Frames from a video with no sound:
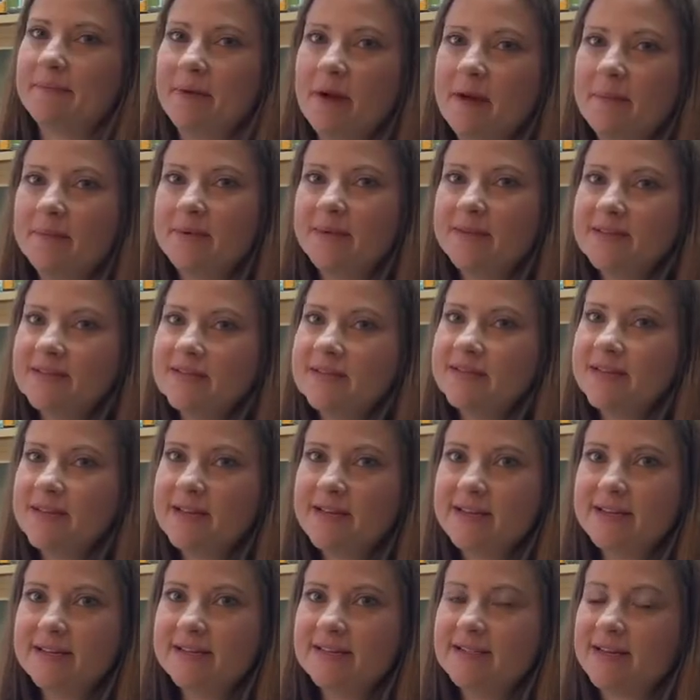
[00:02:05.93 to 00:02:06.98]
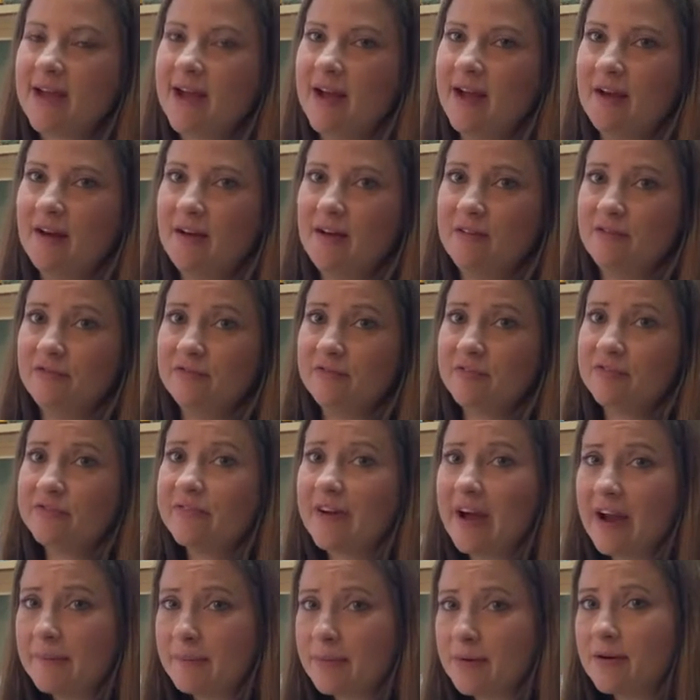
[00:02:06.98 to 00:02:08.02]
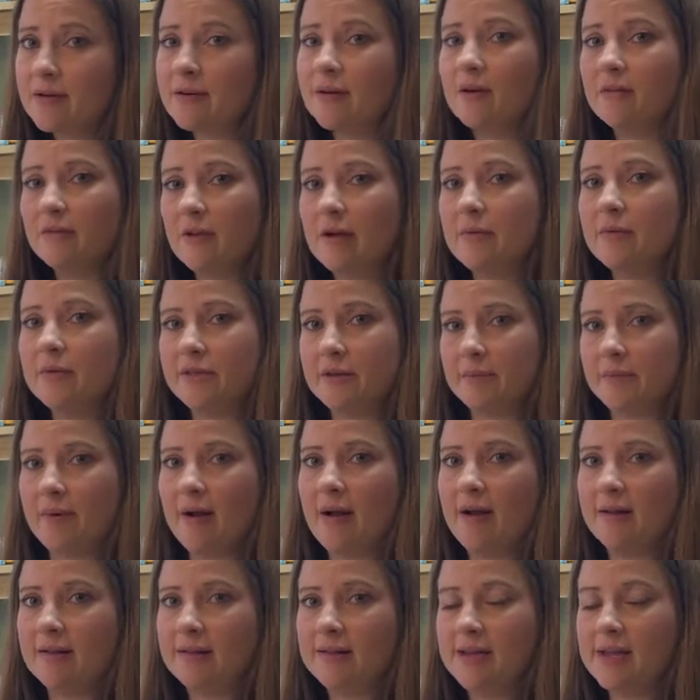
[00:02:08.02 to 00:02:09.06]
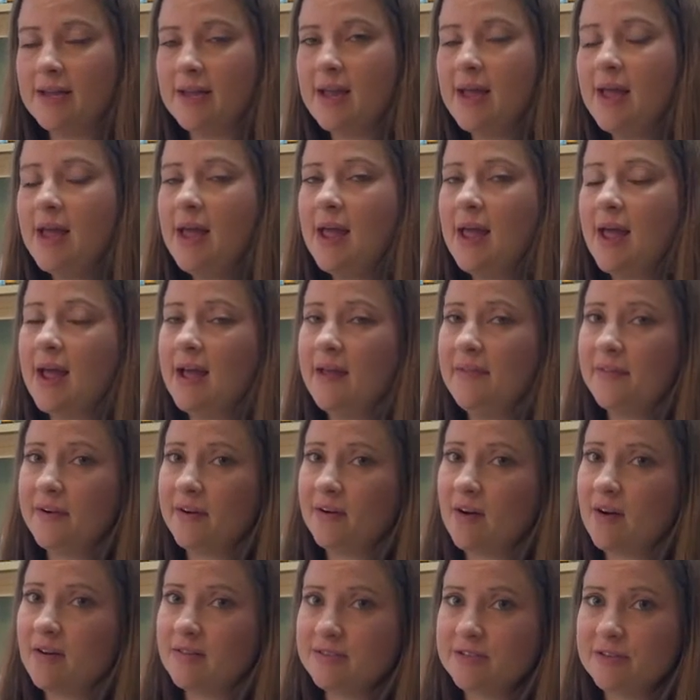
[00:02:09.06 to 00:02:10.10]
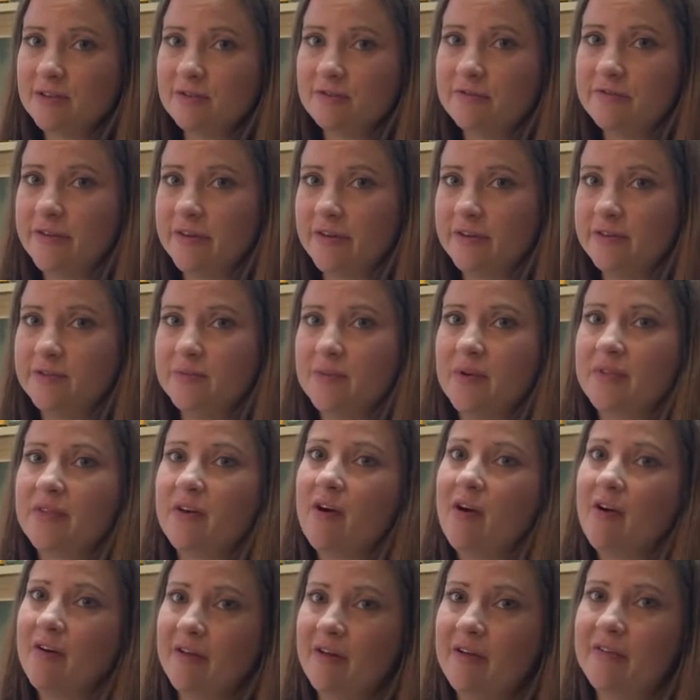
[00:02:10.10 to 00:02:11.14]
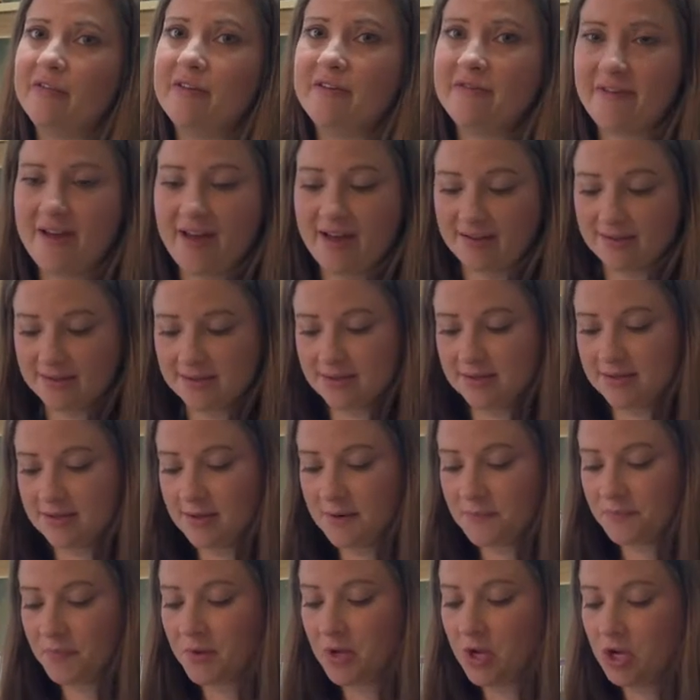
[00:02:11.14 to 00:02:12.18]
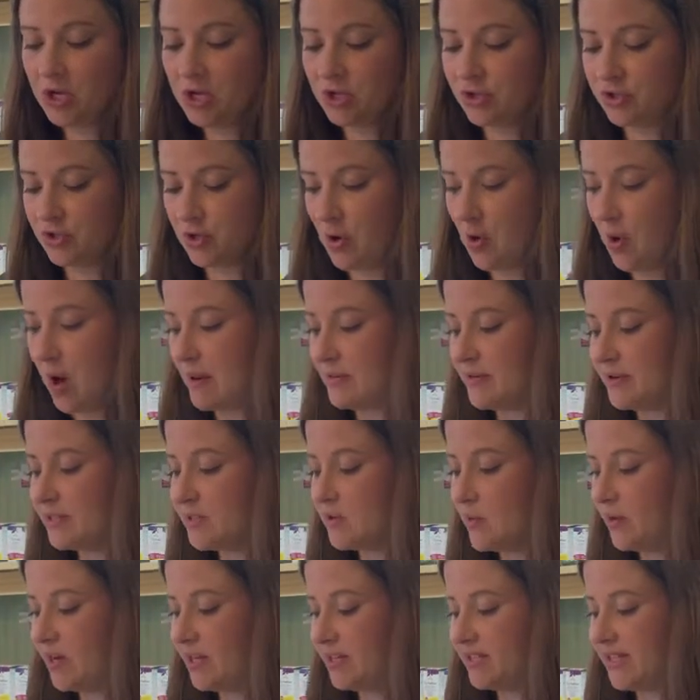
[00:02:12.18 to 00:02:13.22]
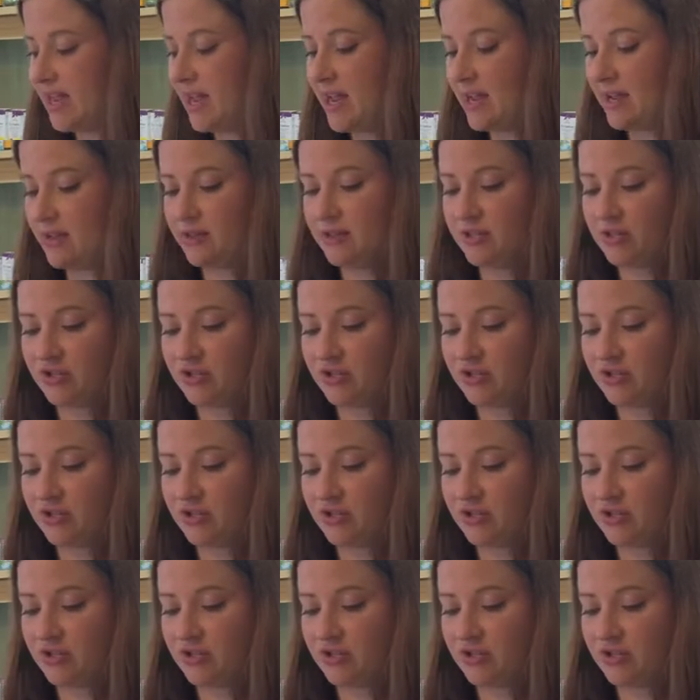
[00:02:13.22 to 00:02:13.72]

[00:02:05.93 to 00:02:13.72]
pumpkin seeds have fiber along with the broccoli, and they're also filled with heart-healthy fats. So I'm just going to take the